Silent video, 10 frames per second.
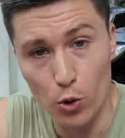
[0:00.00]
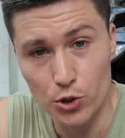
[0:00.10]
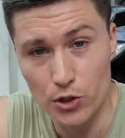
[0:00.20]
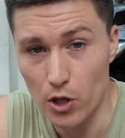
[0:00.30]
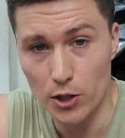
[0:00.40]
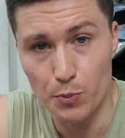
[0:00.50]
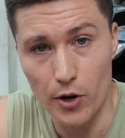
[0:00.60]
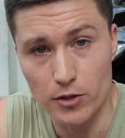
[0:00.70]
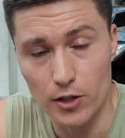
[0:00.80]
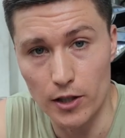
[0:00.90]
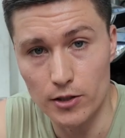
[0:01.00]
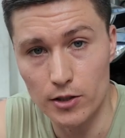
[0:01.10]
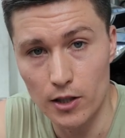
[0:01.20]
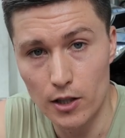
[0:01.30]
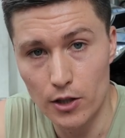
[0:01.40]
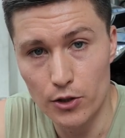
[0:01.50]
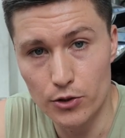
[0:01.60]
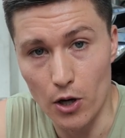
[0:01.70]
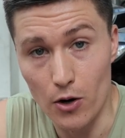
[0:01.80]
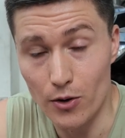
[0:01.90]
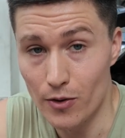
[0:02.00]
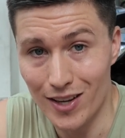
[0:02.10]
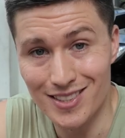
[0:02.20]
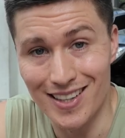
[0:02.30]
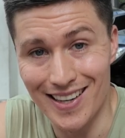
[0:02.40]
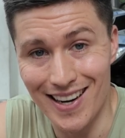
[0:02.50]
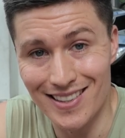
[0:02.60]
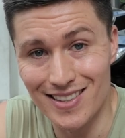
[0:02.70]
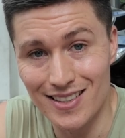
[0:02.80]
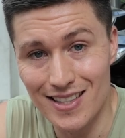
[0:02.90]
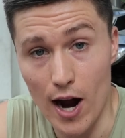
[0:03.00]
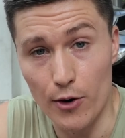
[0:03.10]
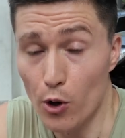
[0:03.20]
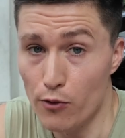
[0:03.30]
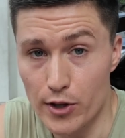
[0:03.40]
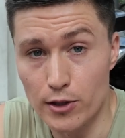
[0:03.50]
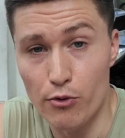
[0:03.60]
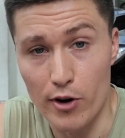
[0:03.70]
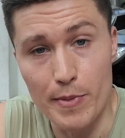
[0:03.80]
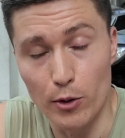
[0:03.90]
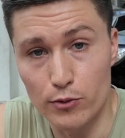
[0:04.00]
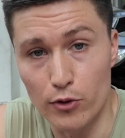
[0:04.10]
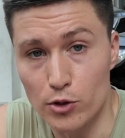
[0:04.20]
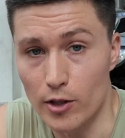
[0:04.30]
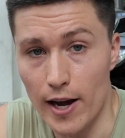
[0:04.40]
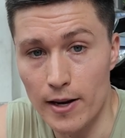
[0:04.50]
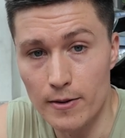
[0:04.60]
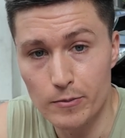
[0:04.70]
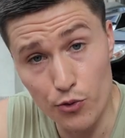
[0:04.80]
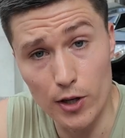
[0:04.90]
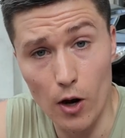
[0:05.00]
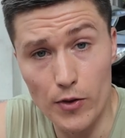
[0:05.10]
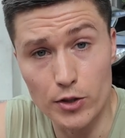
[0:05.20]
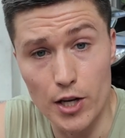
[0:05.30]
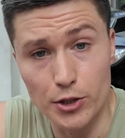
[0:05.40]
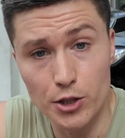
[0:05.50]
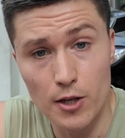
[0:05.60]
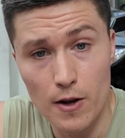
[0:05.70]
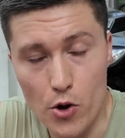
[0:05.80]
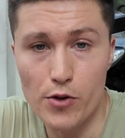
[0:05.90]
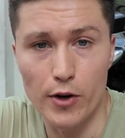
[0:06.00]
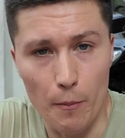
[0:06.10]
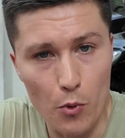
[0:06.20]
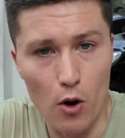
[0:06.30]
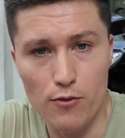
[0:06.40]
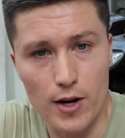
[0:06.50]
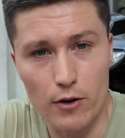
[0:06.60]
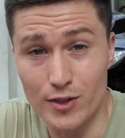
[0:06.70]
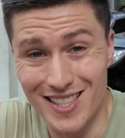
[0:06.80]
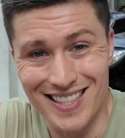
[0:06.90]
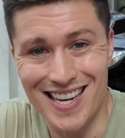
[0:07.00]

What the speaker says: portion, nice breadsticks. So that's going to get the crown of these 3 meals for today. Do really like this dish. The only thing I'm not a fan of is the